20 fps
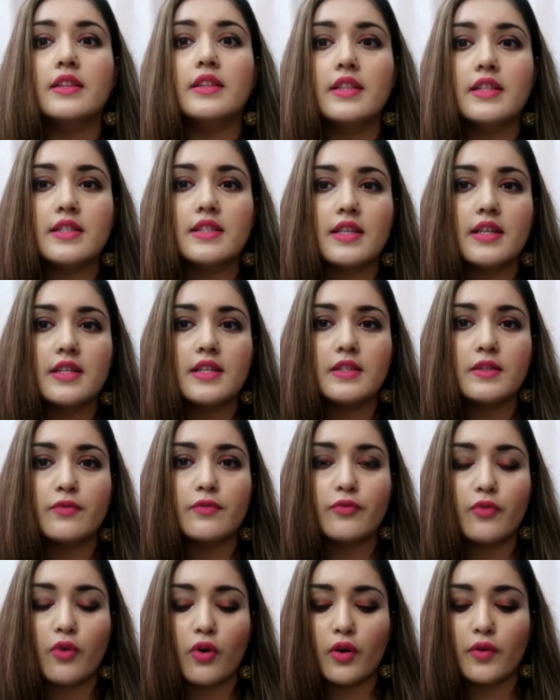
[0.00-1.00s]
This is
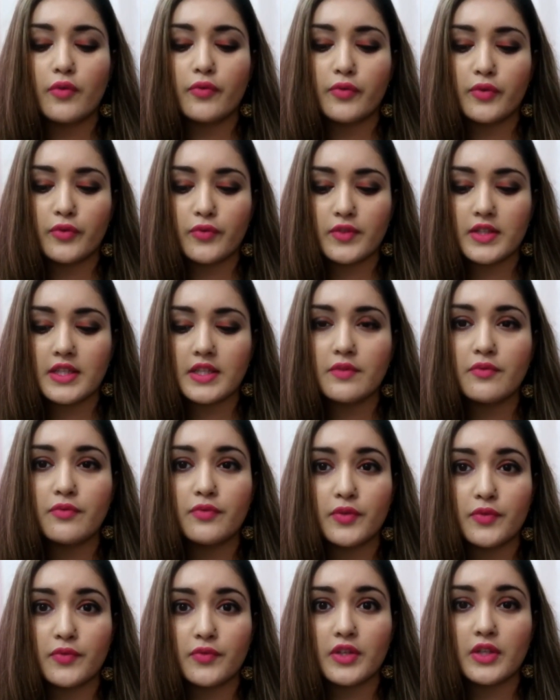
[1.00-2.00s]
for
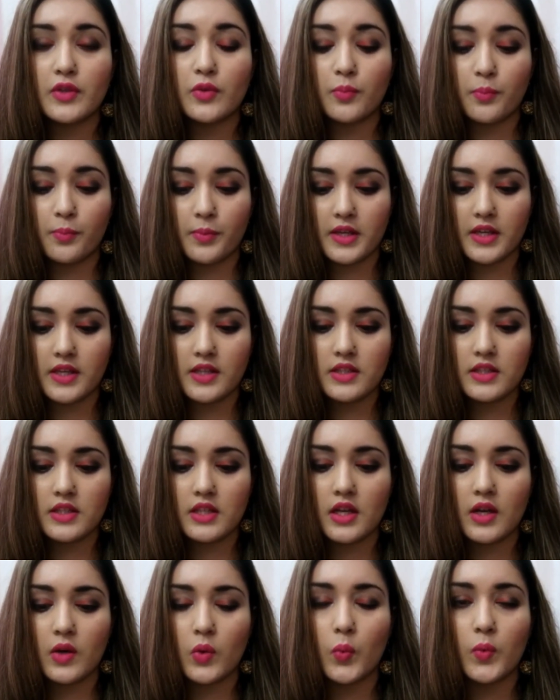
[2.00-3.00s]
1550 rupees,
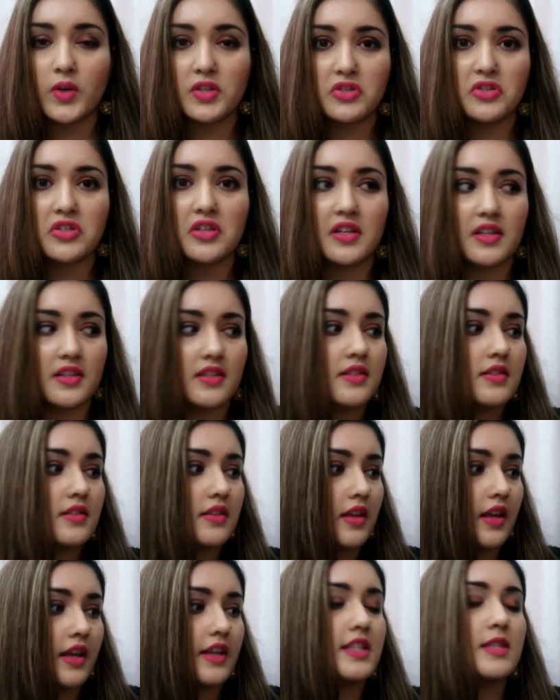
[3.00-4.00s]
which is
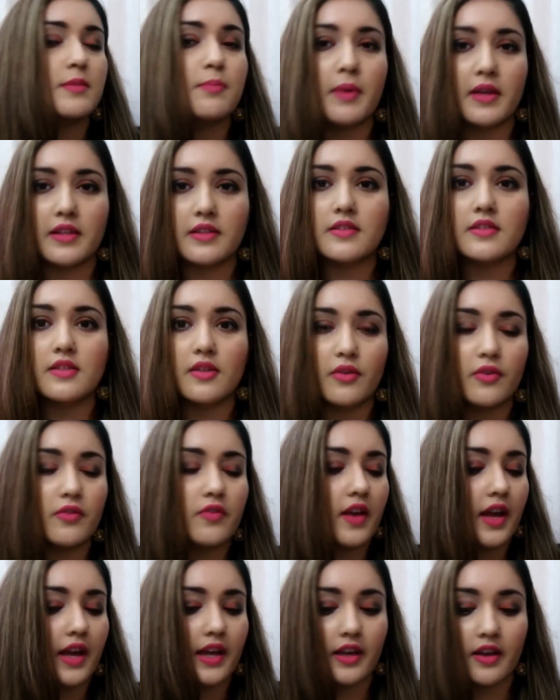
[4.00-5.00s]

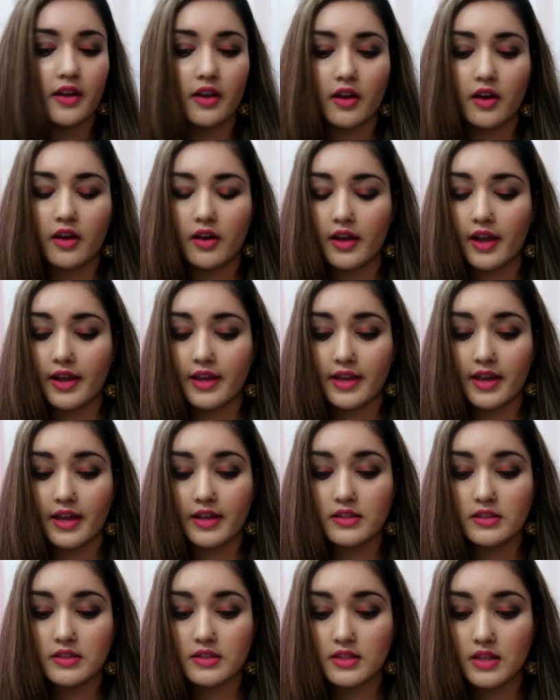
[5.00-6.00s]
expensive, I
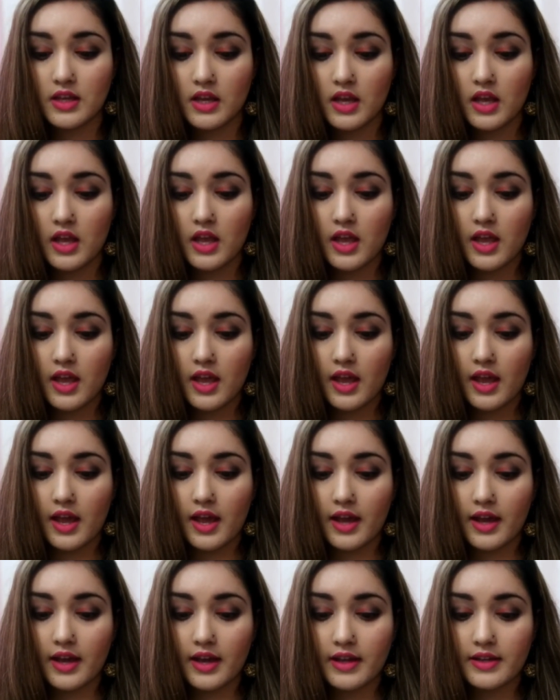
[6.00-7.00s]
guess.
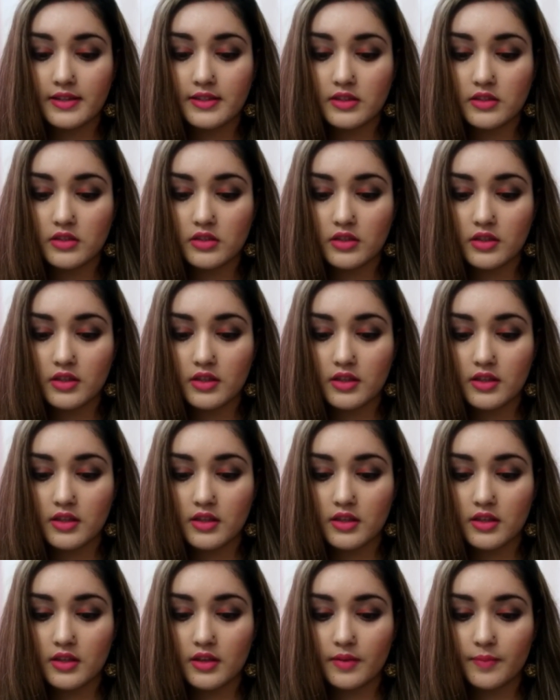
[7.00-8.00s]
And
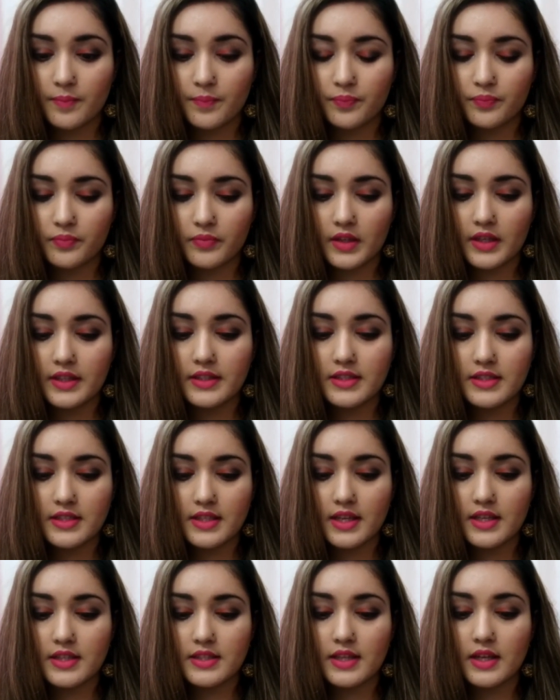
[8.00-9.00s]
it
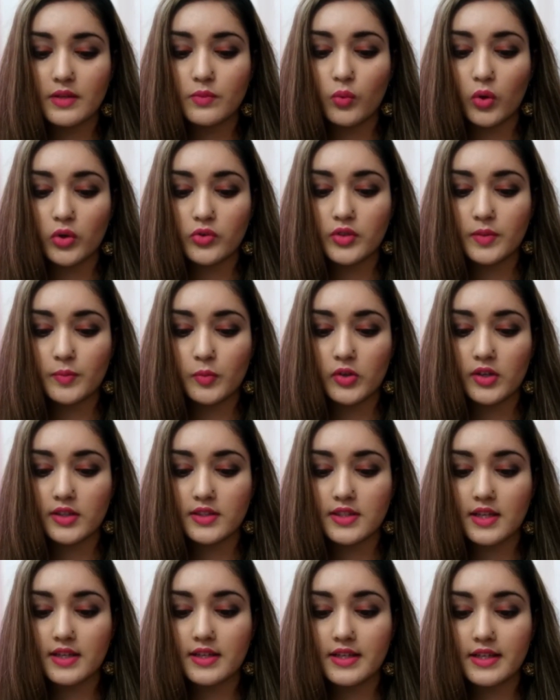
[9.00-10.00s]
says that watery
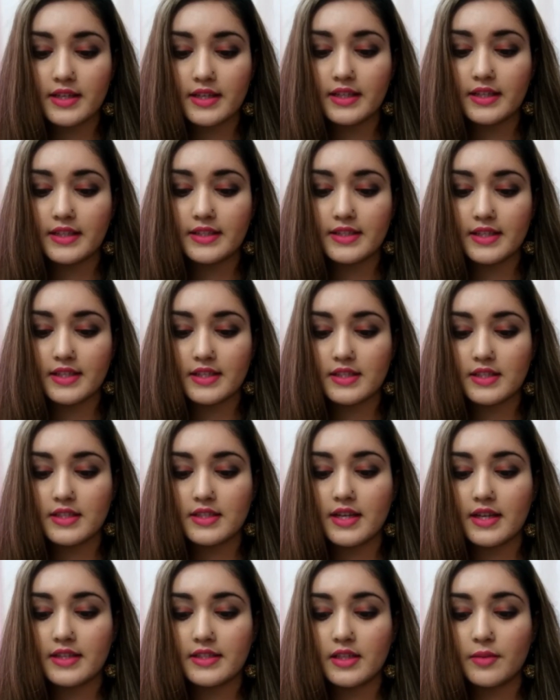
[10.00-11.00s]
products are clinically
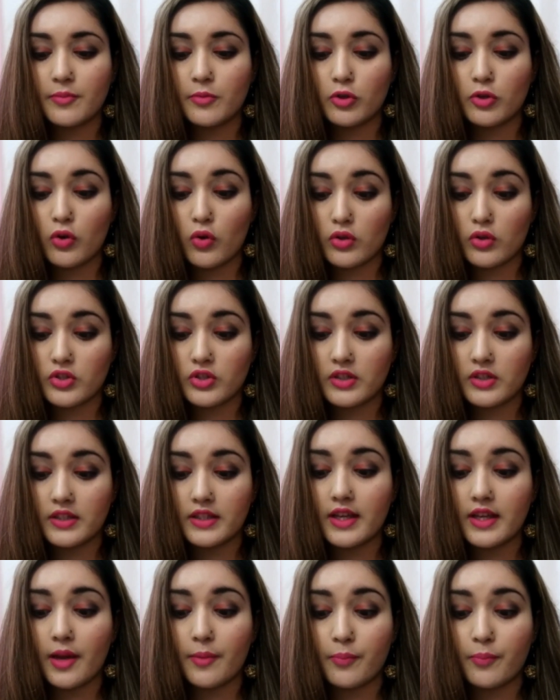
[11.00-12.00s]
tested and
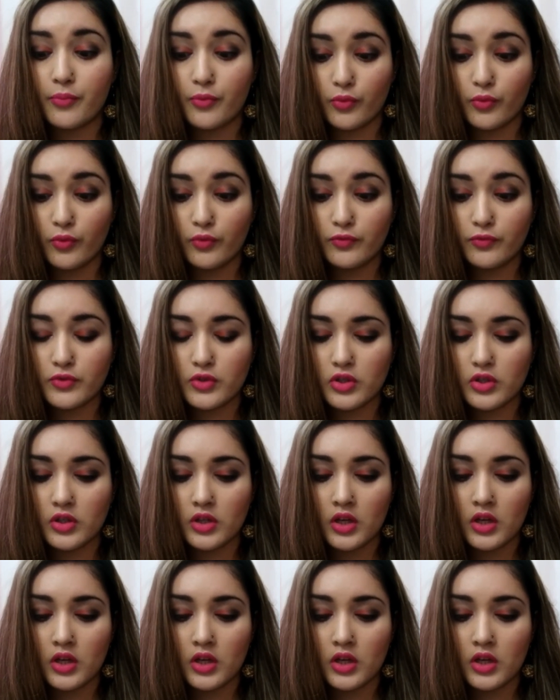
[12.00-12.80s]
dermatologically approved,